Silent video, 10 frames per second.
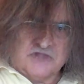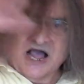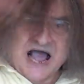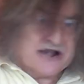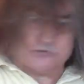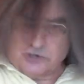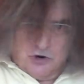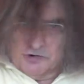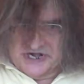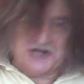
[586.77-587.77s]
I don't
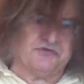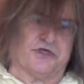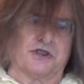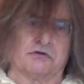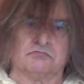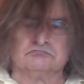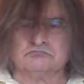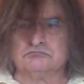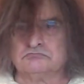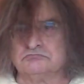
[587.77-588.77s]
know anything
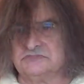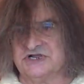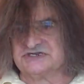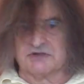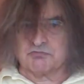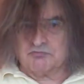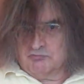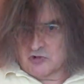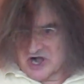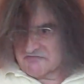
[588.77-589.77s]
except
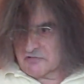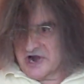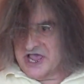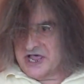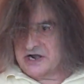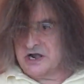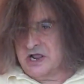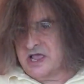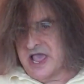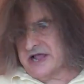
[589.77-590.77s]
what I've read.
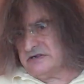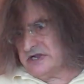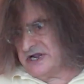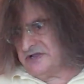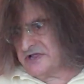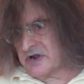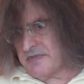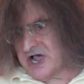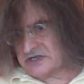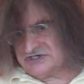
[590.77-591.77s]
And anything
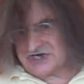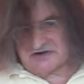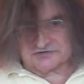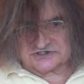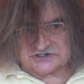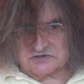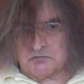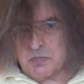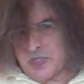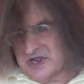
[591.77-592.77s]
about Jefferson,
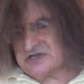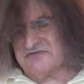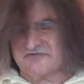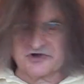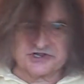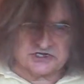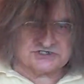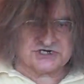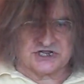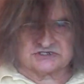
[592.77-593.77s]
there's a very
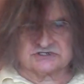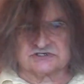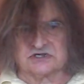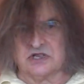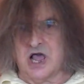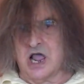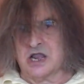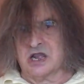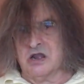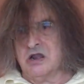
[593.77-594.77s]
good chance it's a
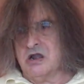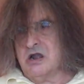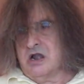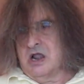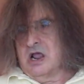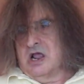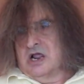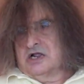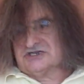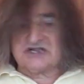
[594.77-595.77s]
lie.
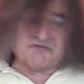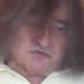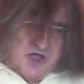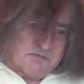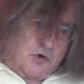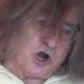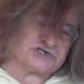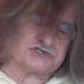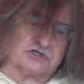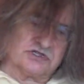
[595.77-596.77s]
Stuff about
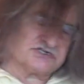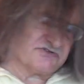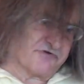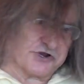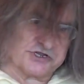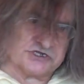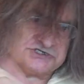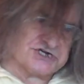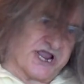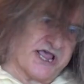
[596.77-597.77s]
Marshall is a very
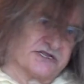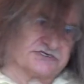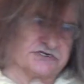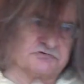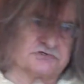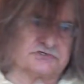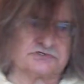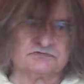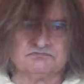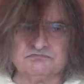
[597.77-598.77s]
good chance it
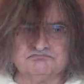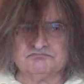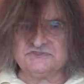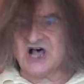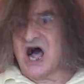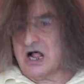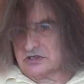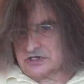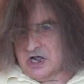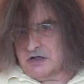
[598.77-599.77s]
was
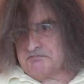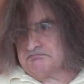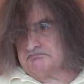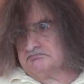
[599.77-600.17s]
dolled up.